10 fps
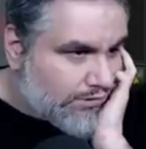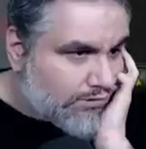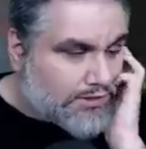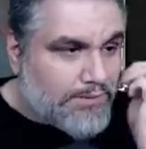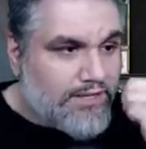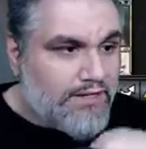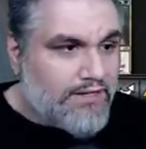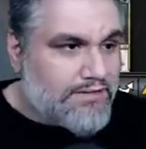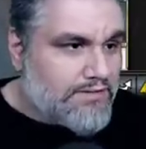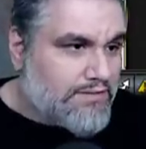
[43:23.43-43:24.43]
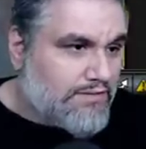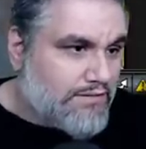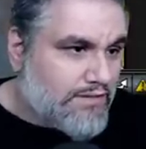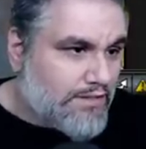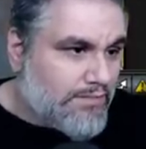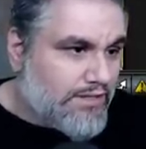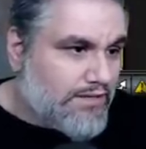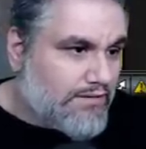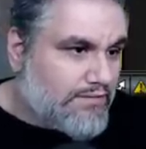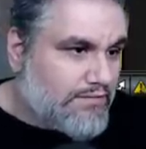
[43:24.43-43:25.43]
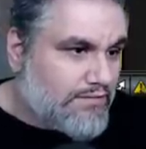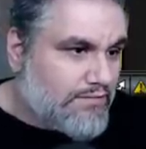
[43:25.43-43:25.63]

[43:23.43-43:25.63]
Oh, they're going to pay costs. Here we go.